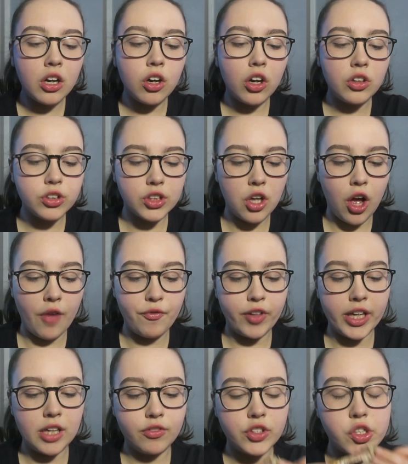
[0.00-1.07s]
Also, I'm
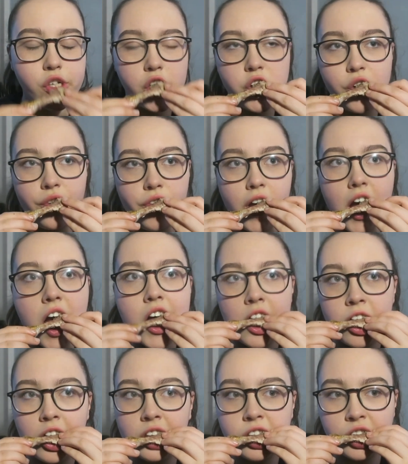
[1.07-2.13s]
thinking of doing another
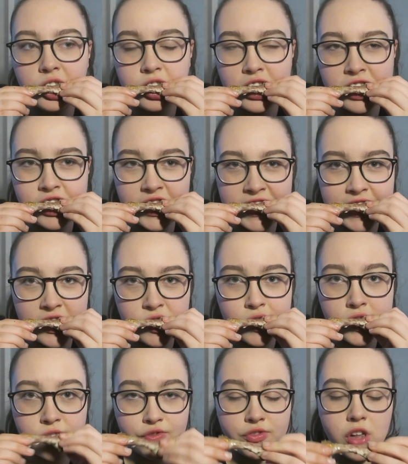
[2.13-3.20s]

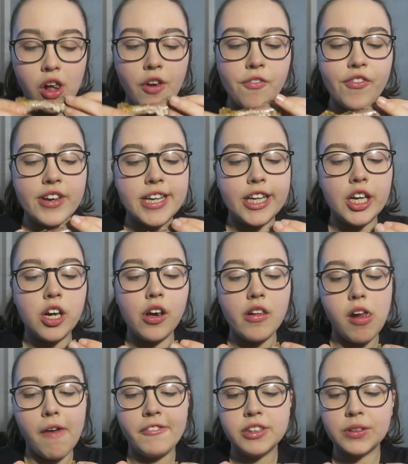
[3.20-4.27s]
lockdown vlog video.
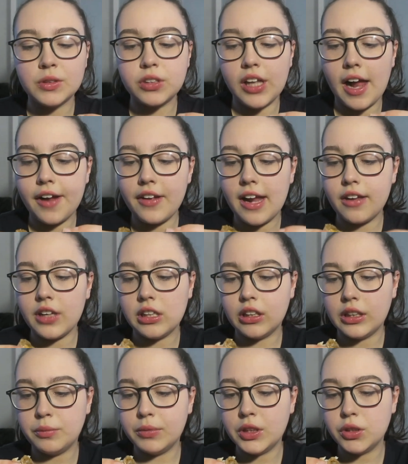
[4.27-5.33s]
If you would like that, then
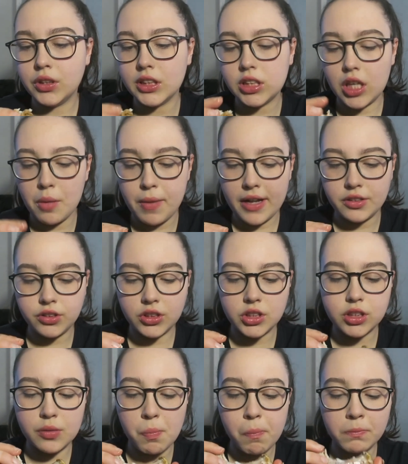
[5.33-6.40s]
let me know in the
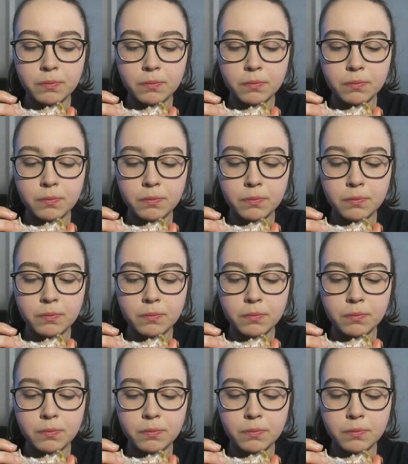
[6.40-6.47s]
comments.